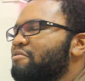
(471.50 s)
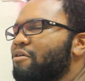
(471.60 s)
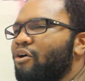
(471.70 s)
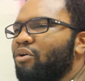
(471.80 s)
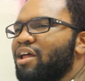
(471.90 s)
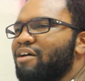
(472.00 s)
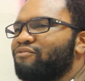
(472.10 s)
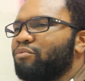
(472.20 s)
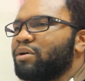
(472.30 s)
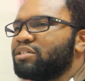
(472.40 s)

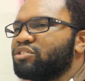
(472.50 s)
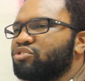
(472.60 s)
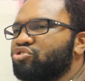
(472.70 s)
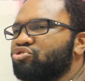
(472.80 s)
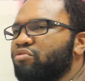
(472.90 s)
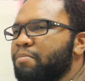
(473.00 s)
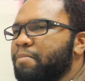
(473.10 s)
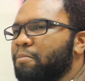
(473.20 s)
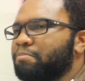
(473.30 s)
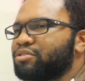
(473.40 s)
Olaf will trip
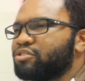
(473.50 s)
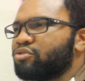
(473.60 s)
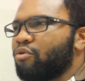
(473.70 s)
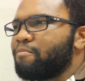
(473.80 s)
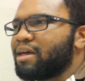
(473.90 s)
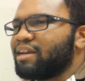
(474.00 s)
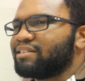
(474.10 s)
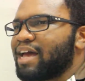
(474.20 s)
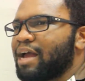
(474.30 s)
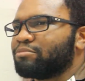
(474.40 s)
up so many
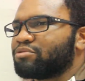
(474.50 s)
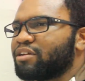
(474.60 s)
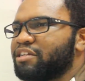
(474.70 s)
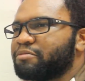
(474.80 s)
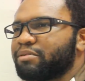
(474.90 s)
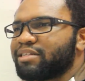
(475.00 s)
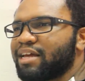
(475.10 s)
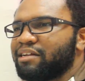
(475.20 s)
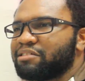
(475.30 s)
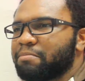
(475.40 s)
times when he's
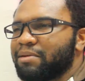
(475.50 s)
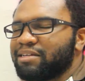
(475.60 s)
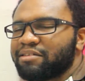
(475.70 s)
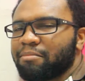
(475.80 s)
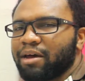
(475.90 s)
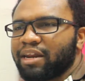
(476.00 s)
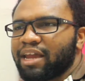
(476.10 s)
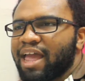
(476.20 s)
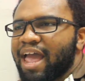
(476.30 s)
pretending to be somebody,